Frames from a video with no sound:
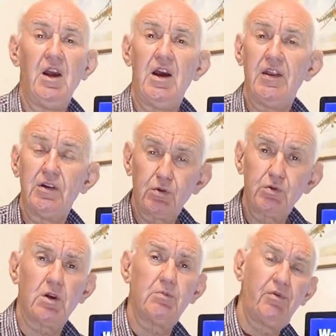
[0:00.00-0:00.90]
And there's
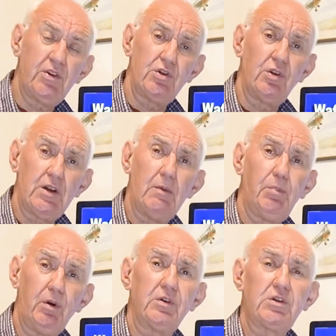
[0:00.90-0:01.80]
also provision on that
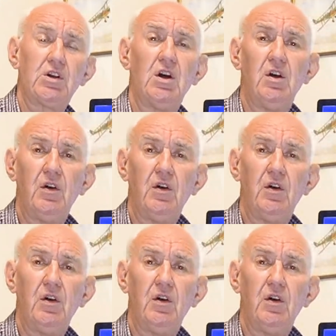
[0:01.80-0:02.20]
box